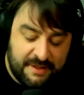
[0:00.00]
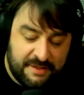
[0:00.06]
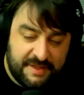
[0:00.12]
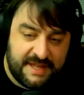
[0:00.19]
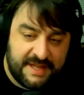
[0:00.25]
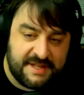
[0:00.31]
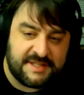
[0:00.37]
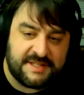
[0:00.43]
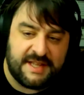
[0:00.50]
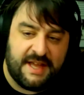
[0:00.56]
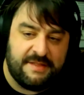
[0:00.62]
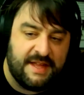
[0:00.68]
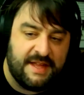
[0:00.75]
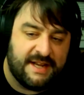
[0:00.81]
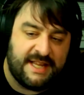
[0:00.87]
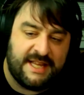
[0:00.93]
this,
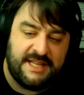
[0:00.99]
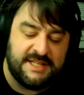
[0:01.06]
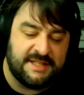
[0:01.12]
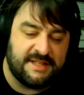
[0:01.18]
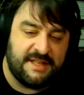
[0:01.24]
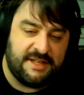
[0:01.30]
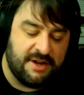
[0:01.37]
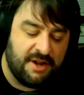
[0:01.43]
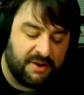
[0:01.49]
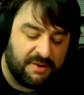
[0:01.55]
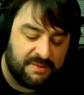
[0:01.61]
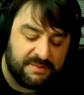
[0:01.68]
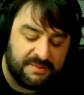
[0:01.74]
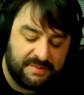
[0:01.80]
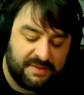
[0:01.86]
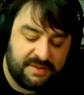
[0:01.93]
and then he's
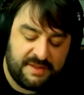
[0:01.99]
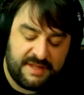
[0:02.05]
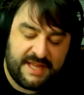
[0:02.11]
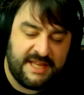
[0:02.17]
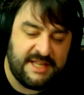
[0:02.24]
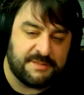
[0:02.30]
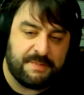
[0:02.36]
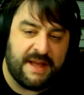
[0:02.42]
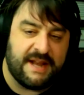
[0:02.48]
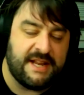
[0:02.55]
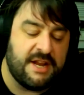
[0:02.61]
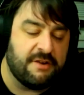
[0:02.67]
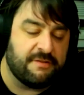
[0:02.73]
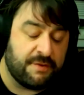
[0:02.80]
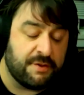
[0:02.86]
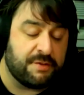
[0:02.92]
been
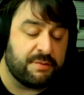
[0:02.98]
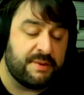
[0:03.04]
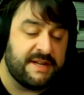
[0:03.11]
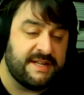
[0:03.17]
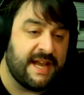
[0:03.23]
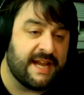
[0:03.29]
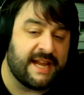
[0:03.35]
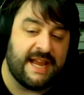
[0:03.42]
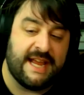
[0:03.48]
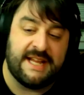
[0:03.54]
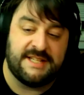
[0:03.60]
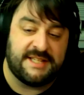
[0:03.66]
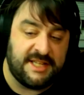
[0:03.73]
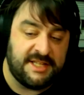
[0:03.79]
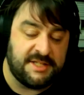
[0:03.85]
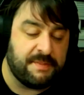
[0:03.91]
here for 3
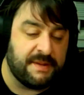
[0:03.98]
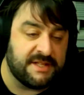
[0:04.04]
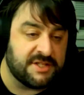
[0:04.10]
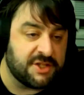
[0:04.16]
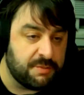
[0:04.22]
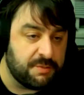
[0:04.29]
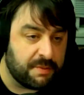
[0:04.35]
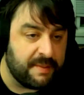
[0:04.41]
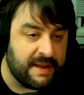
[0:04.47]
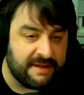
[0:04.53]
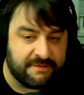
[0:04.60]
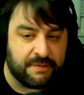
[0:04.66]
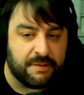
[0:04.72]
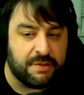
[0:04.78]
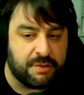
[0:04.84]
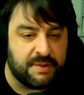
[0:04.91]
decades. He's been Superman
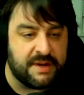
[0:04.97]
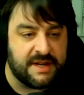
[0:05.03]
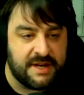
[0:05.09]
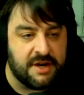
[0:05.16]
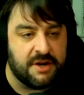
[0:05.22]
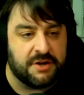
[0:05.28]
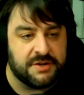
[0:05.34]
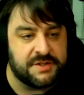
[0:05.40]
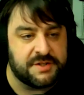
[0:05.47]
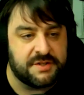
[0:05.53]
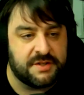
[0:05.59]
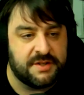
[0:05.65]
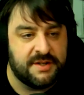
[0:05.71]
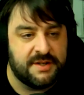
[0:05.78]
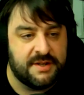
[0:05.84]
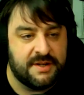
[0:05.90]
for 3 years,
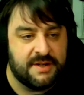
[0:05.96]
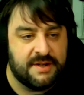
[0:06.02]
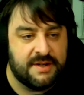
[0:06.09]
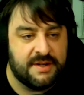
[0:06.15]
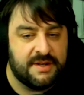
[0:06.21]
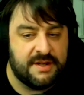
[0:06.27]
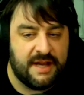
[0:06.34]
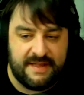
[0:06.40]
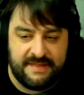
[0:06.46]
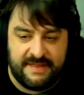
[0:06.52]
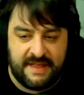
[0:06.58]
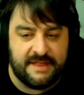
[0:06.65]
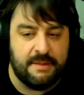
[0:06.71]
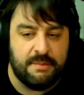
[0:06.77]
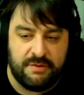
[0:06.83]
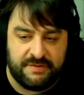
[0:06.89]
and
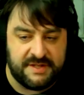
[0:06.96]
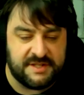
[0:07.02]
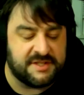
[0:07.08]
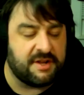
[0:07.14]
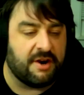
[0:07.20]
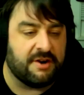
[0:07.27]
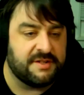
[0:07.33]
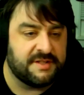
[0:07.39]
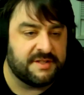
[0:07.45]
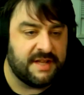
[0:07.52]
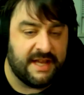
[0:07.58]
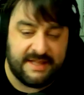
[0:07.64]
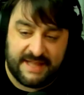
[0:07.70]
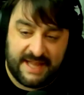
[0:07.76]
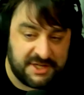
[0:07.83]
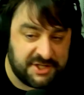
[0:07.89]
then the movie starts. Perfect.
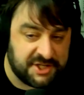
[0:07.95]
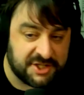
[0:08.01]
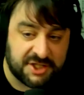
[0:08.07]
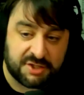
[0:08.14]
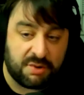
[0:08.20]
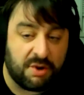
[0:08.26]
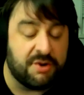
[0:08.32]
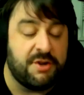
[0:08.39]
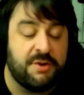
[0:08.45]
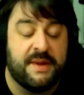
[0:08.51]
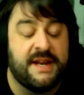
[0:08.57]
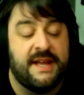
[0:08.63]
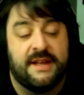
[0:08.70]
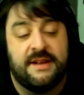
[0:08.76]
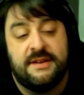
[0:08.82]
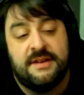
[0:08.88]
And they just throw you
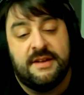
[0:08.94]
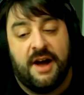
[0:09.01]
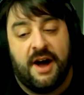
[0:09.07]
in it.